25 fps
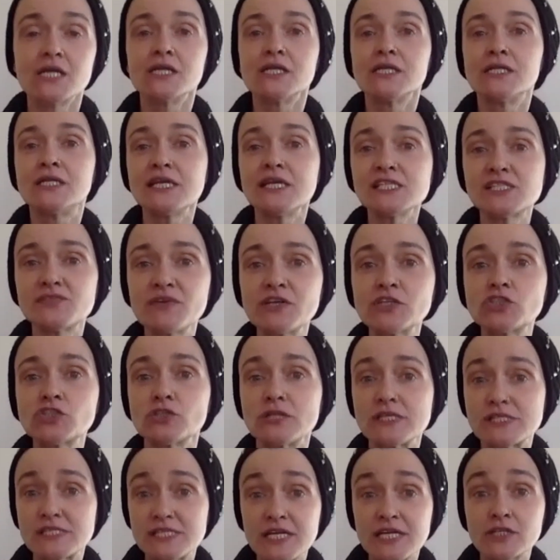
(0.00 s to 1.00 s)
This vision
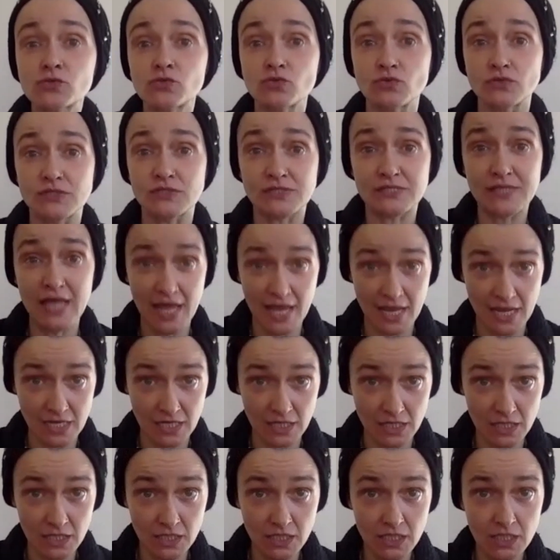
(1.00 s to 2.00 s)
is here to
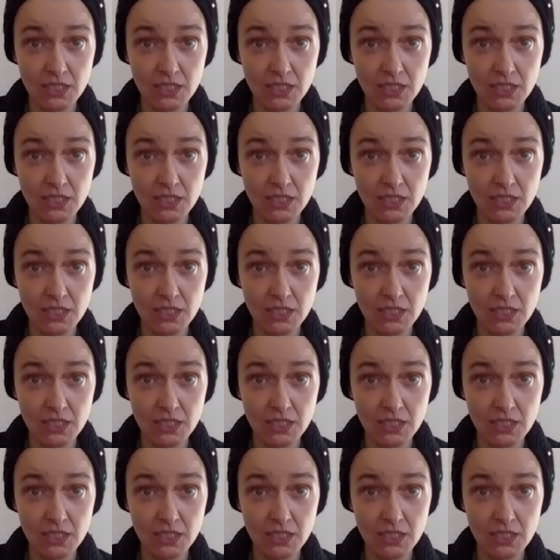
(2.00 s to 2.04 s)
stay.